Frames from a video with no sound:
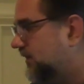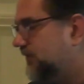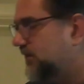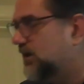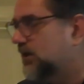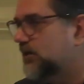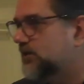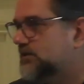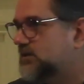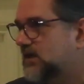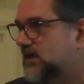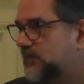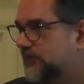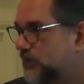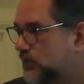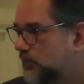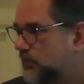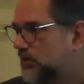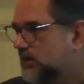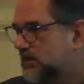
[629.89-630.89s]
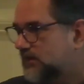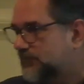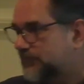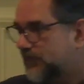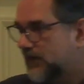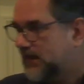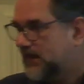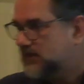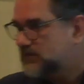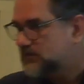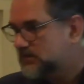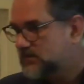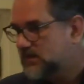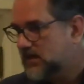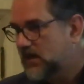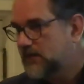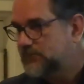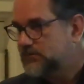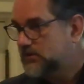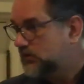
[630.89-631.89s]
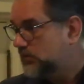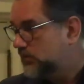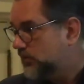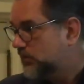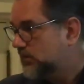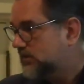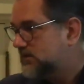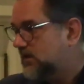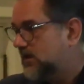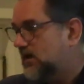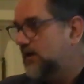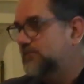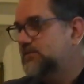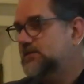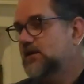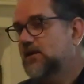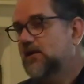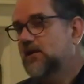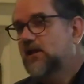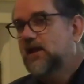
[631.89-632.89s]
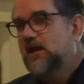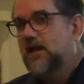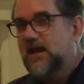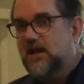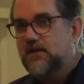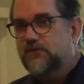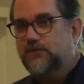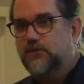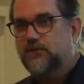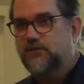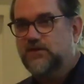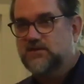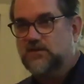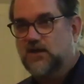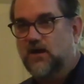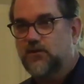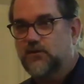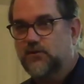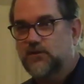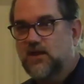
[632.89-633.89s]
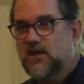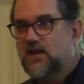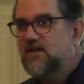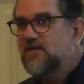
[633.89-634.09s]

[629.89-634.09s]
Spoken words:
You know, it's like if you look at Financial Times, the New York Times, handful of these other,